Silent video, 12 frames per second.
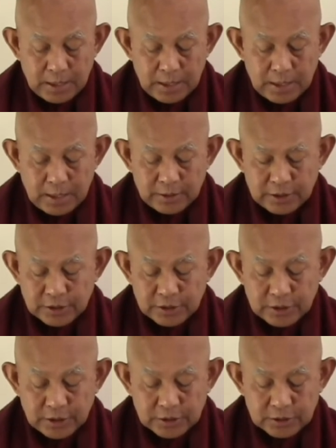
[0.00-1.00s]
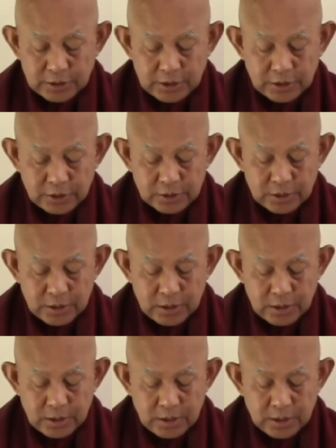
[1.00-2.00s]
And the sixth is
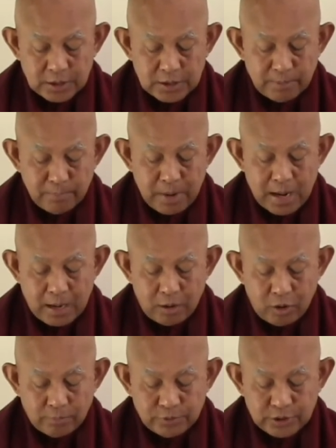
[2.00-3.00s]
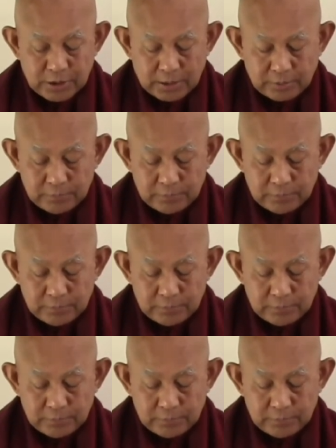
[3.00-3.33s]
Dhamma object.